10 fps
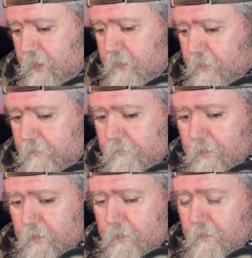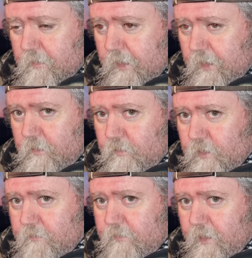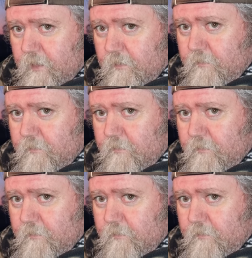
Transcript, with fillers: Anyway, on that note, we'll leave the